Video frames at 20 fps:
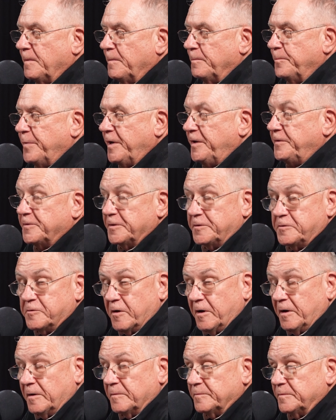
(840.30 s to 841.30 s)
beat the
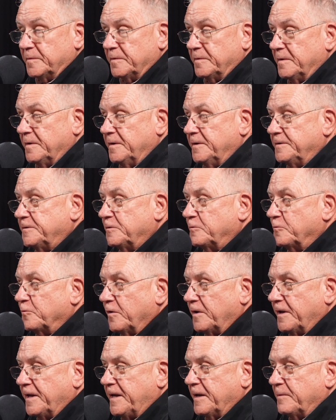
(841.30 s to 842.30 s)
drum to
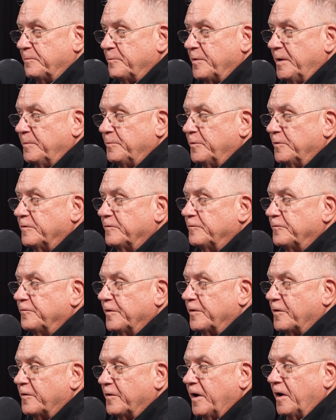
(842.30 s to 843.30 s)
really get people to
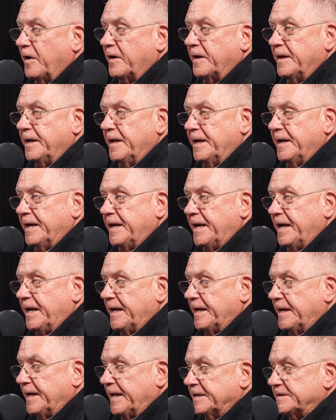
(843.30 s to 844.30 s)
figure out
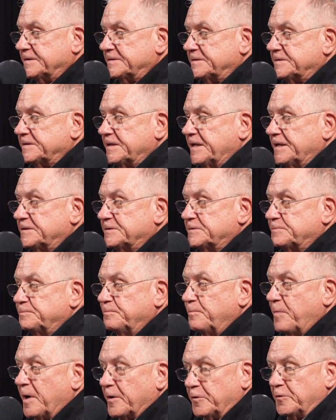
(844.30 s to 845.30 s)
it's
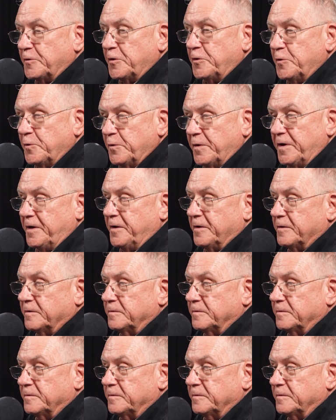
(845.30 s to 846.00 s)
better to do it here,